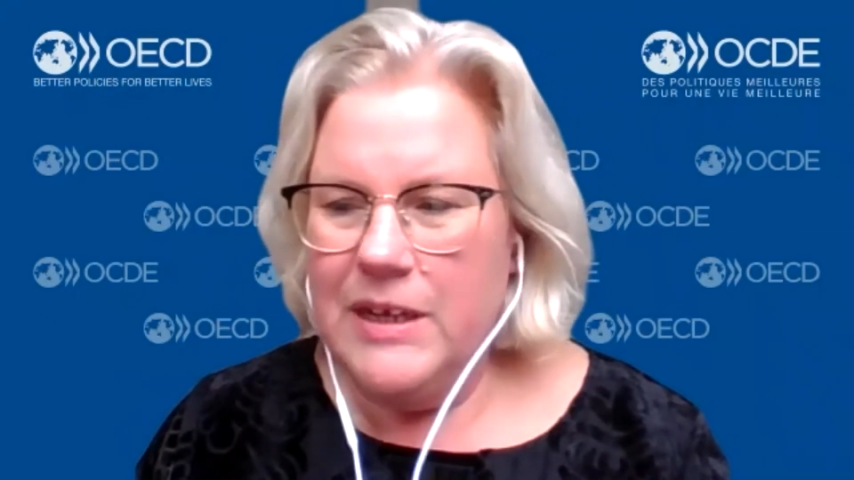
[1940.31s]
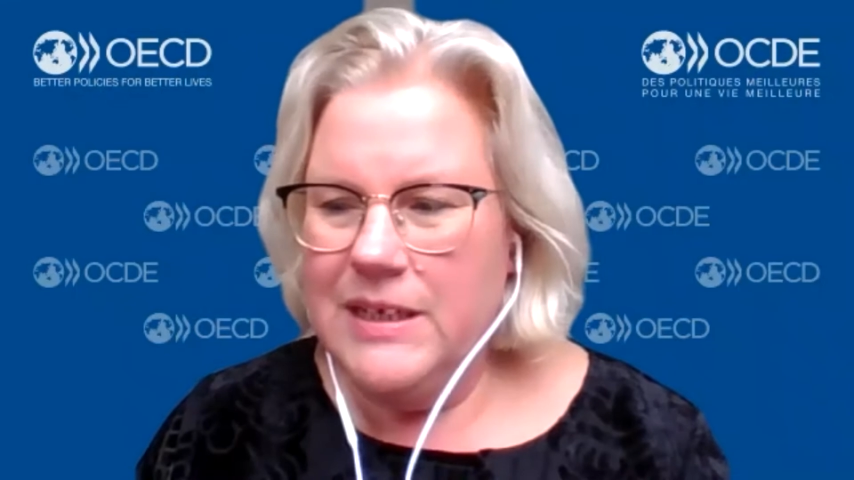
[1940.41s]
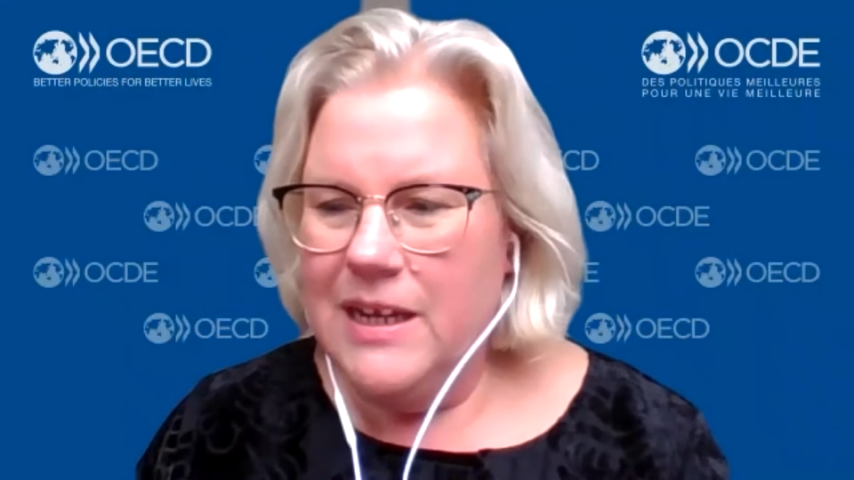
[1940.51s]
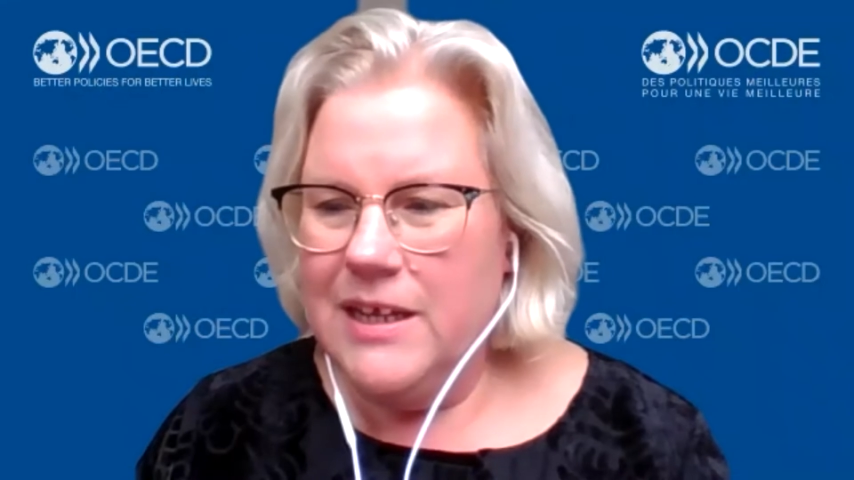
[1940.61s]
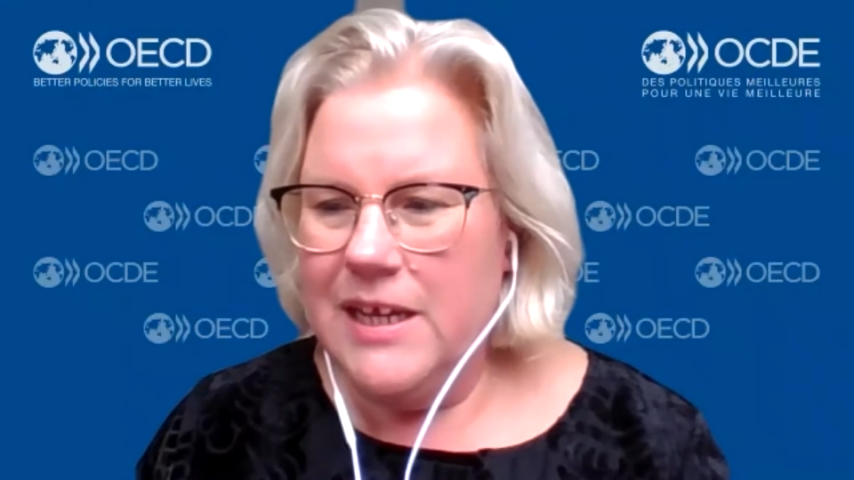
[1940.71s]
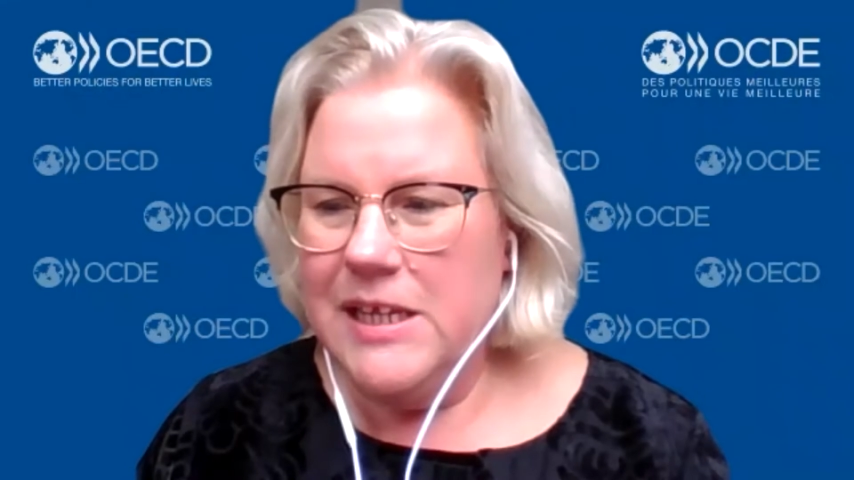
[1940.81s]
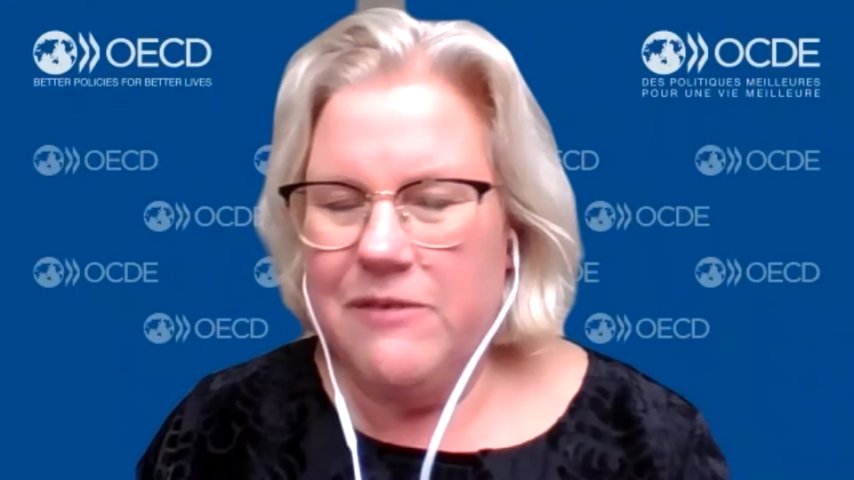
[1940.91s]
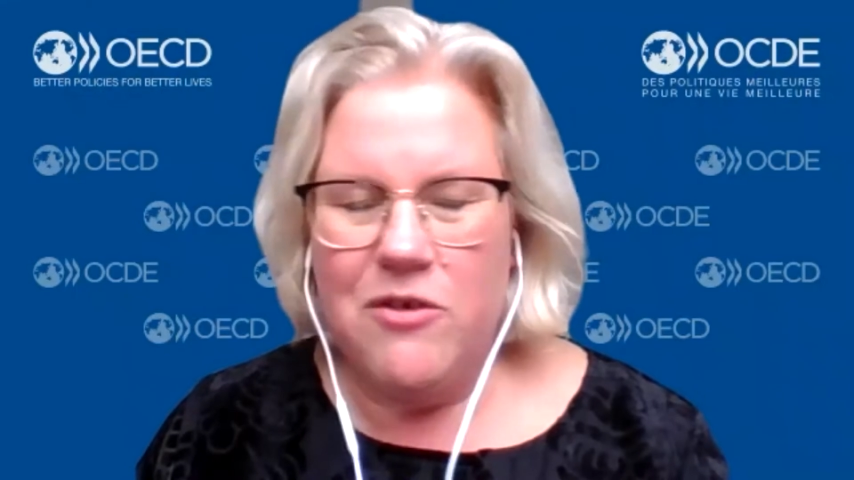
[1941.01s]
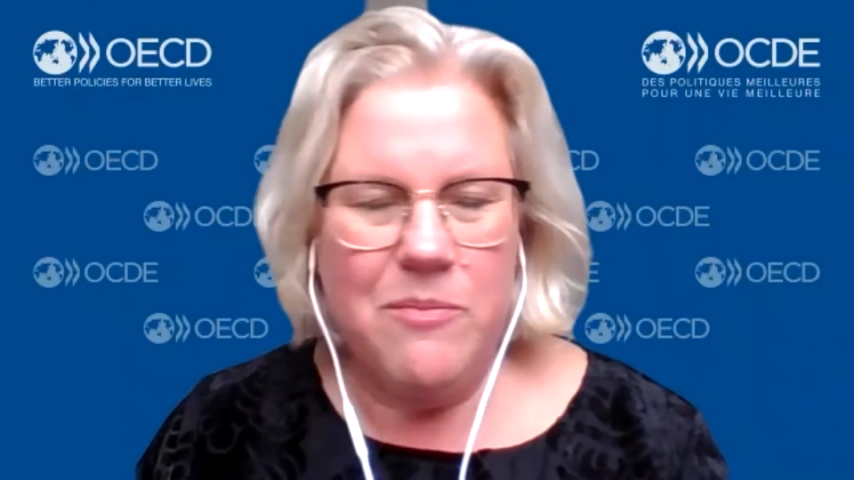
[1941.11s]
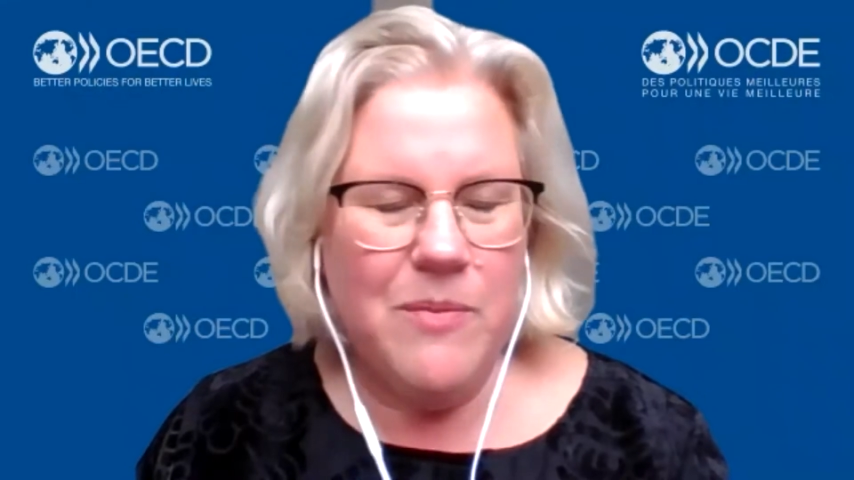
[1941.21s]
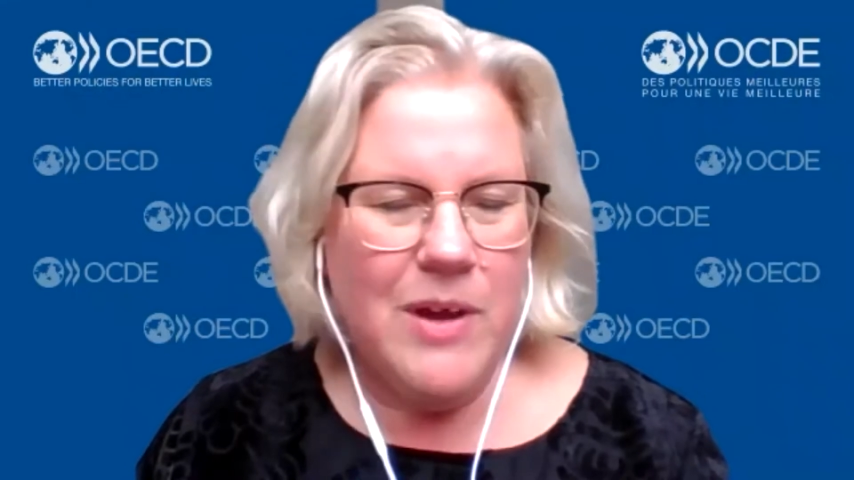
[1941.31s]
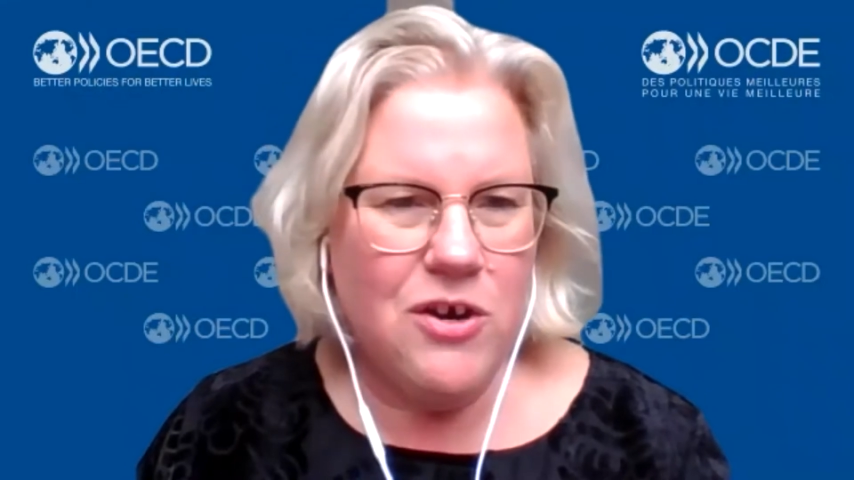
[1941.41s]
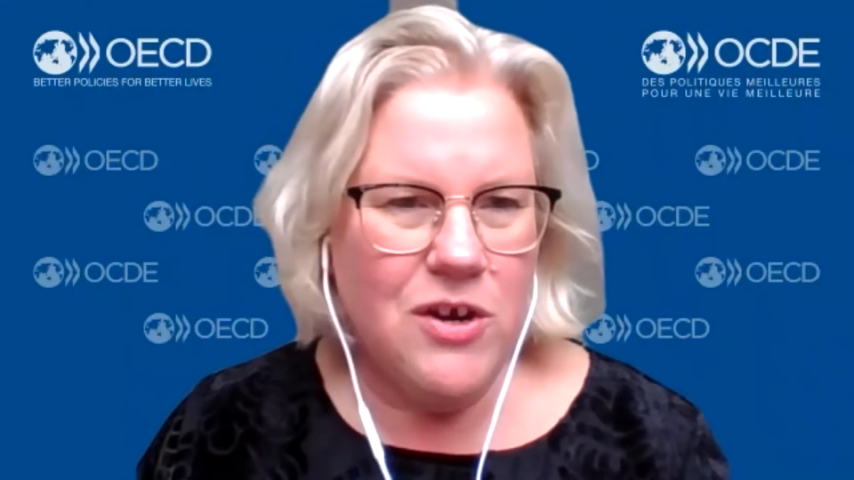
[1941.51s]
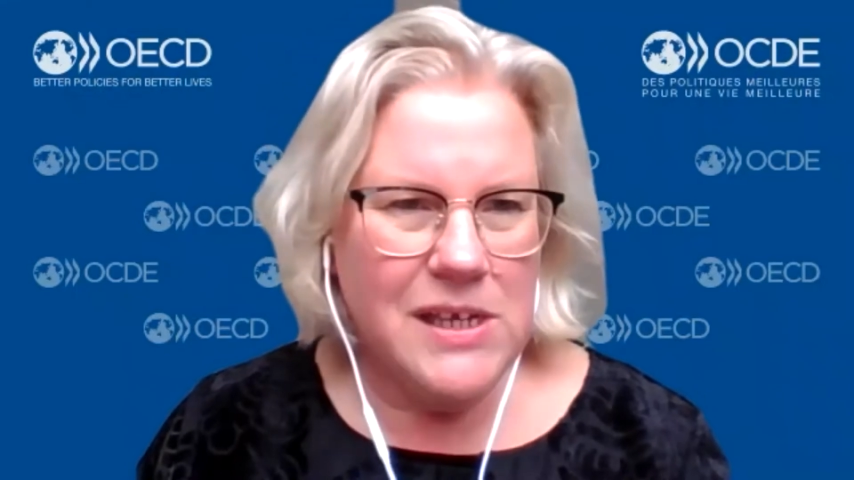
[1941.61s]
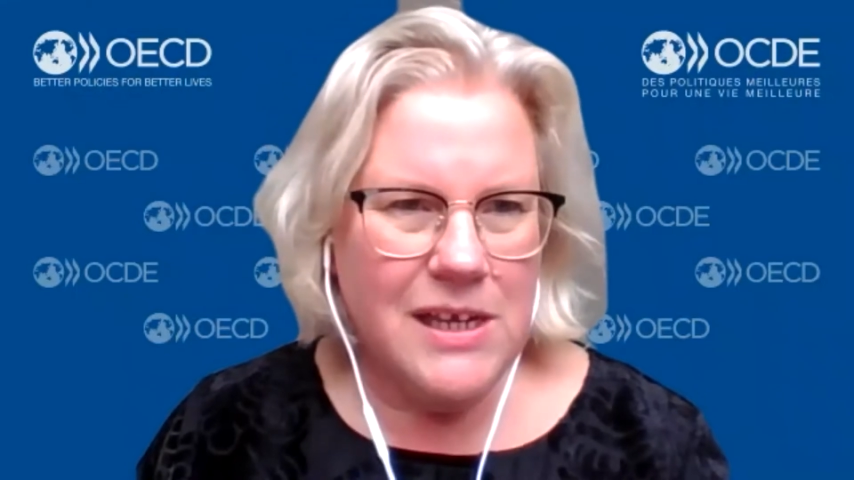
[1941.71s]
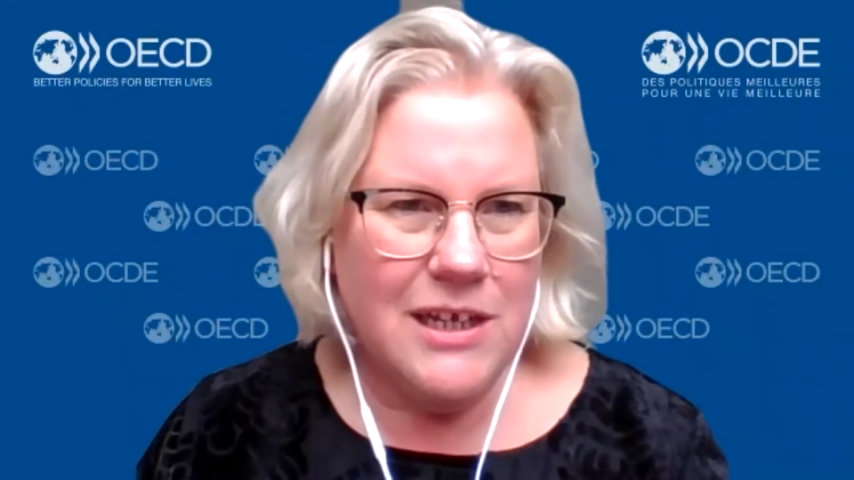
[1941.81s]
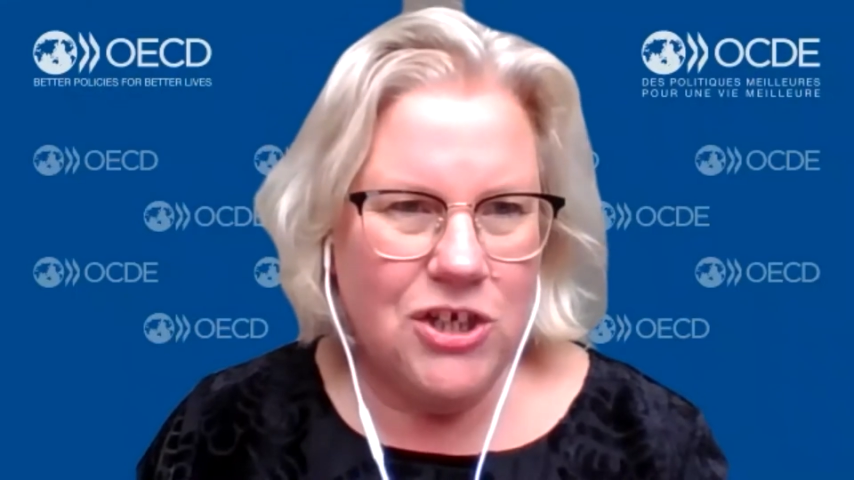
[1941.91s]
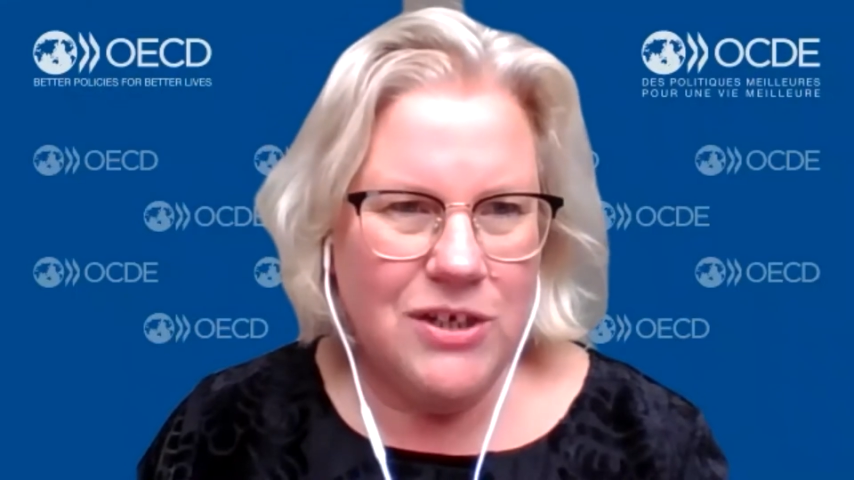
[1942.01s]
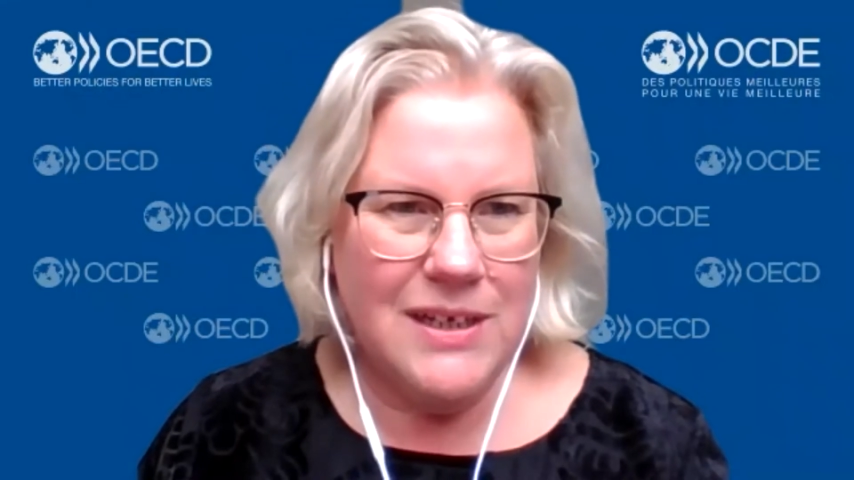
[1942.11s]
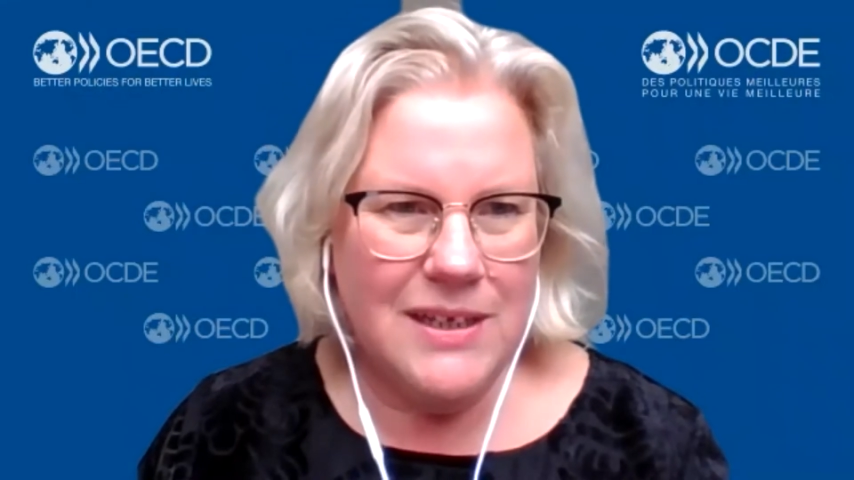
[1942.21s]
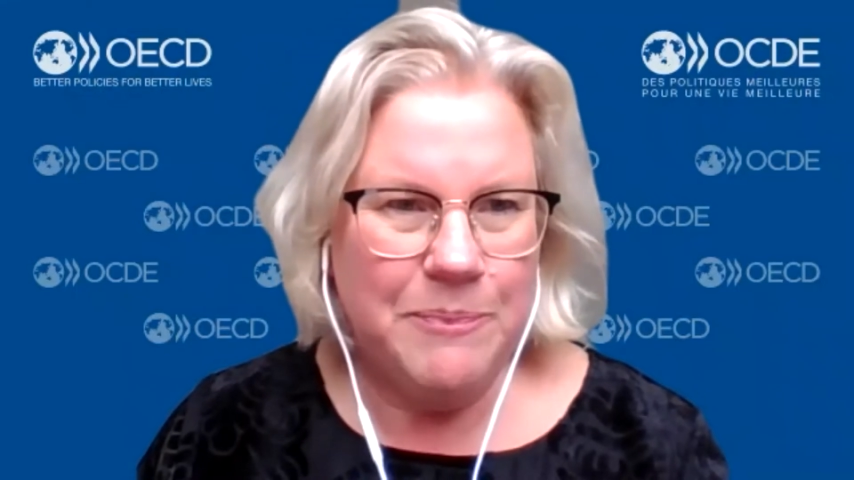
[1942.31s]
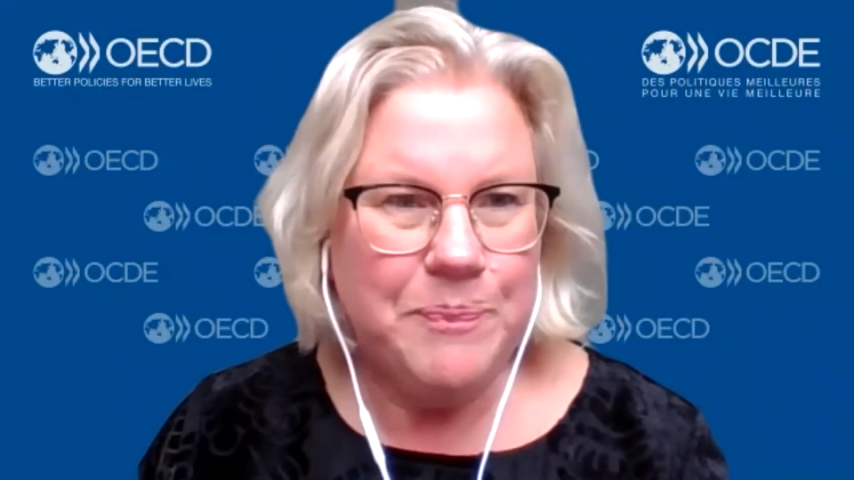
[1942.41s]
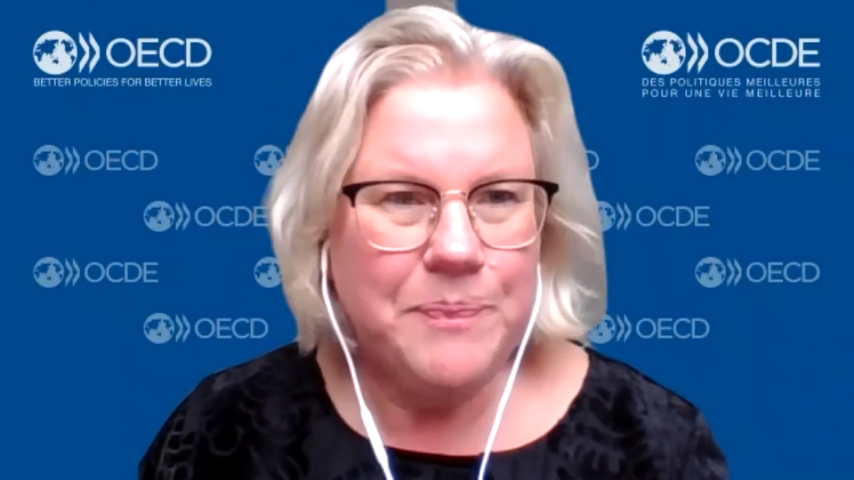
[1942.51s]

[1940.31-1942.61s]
delegates from across countries.